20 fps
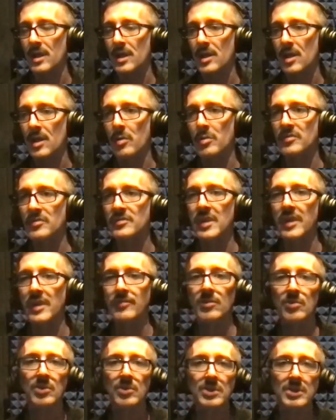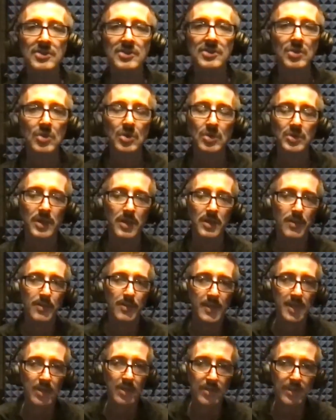You know, I was never really schooled in
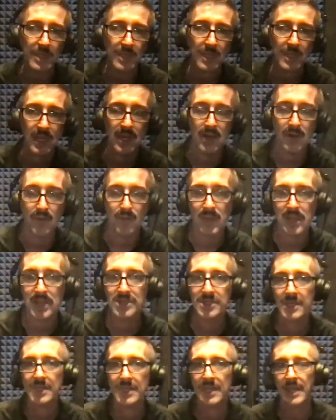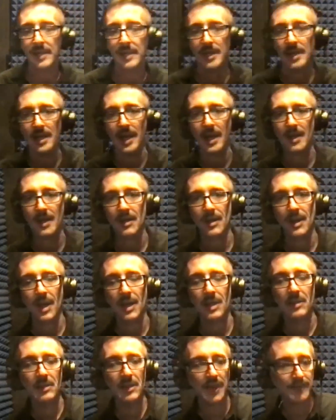theory and arranging, and I
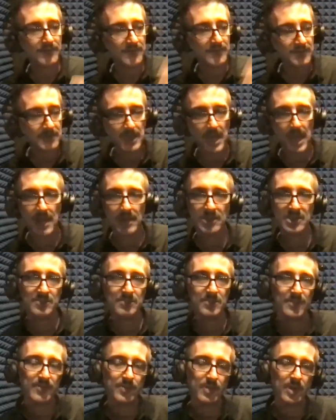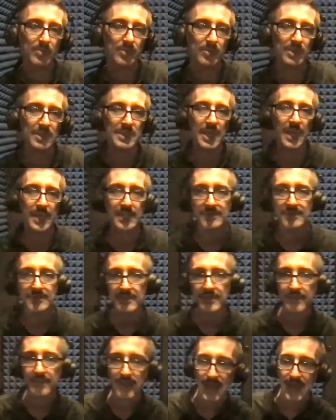left college before I really got into